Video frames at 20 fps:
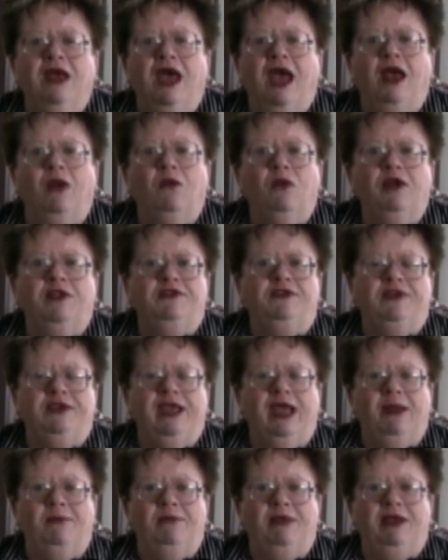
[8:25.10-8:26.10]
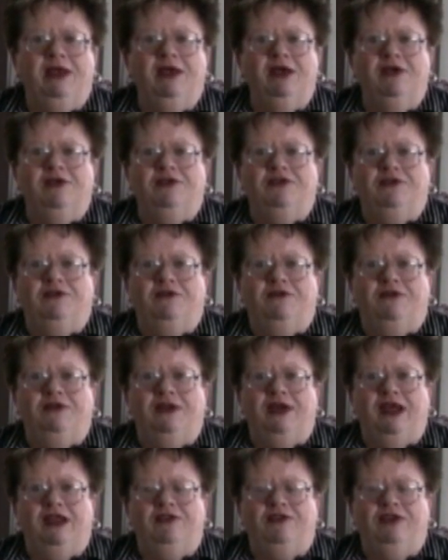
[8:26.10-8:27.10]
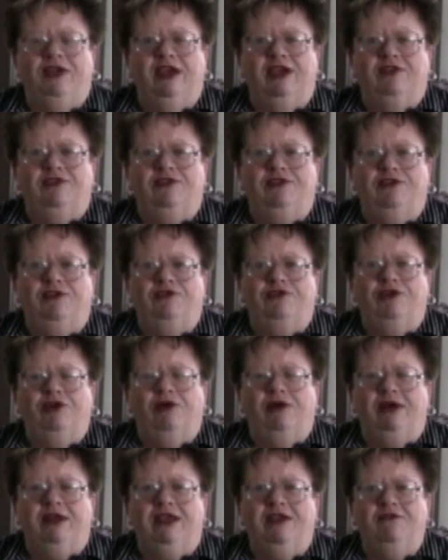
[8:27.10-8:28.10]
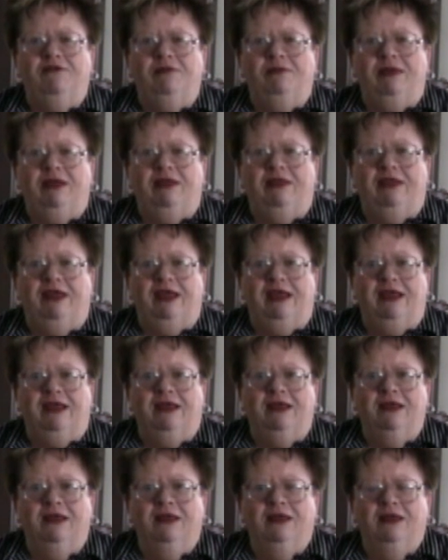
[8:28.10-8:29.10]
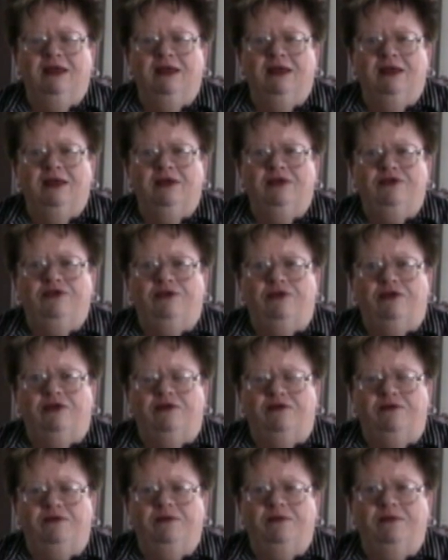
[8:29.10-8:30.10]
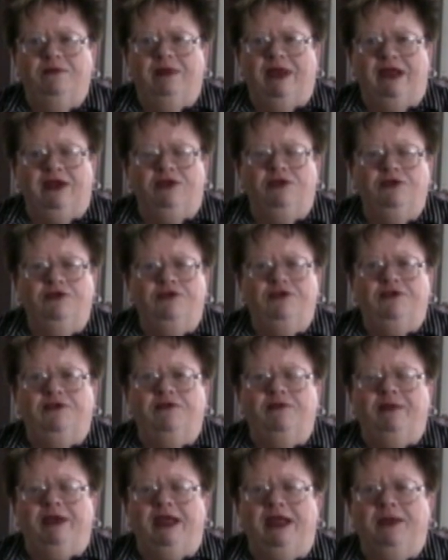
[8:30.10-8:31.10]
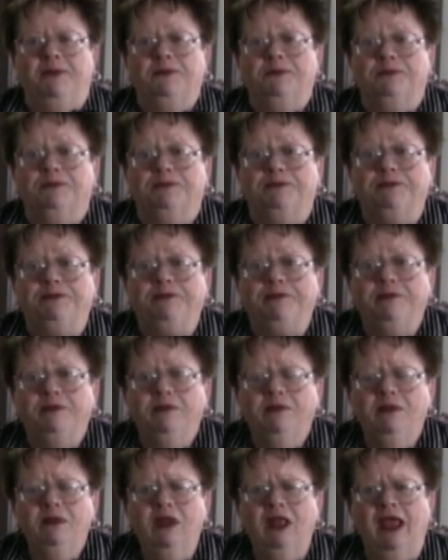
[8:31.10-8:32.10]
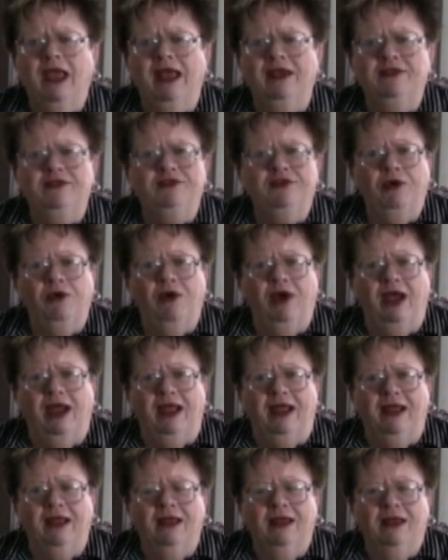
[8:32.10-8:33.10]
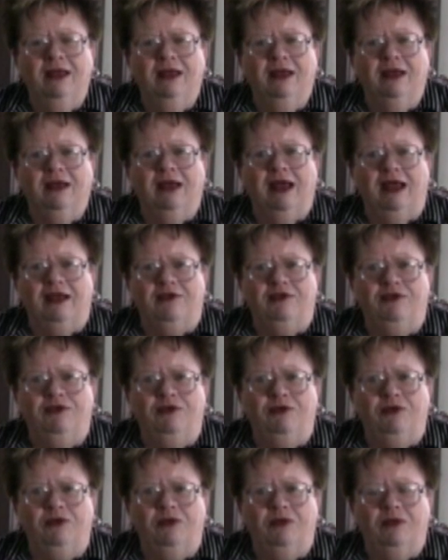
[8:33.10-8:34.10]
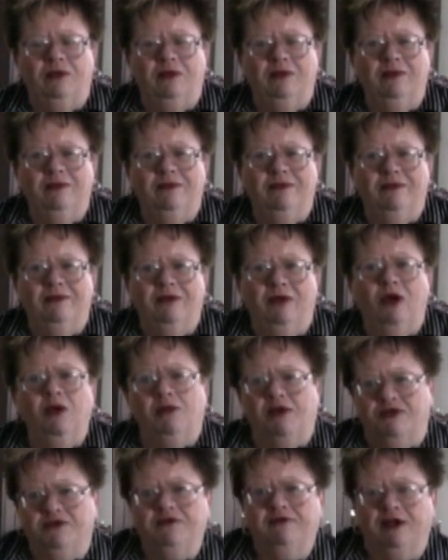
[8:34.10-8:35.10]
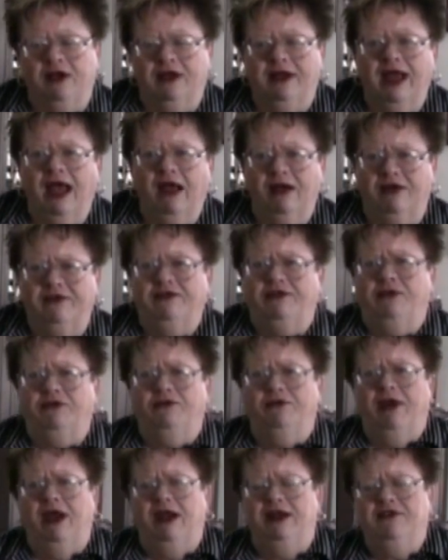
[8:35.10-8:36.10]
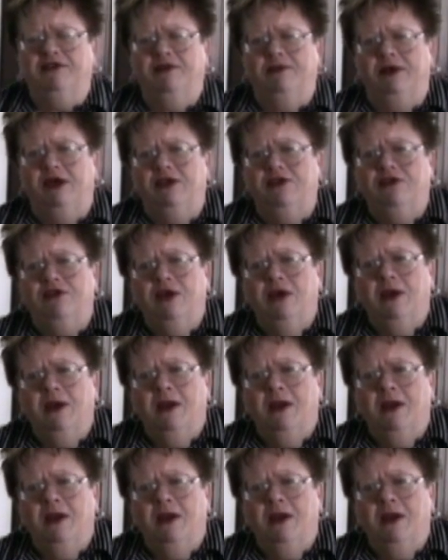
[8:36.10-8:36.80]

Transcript: And once again, because of the education Joe had given me, they sort of made use of me. And so I got to almost flunk out because I was riding so much.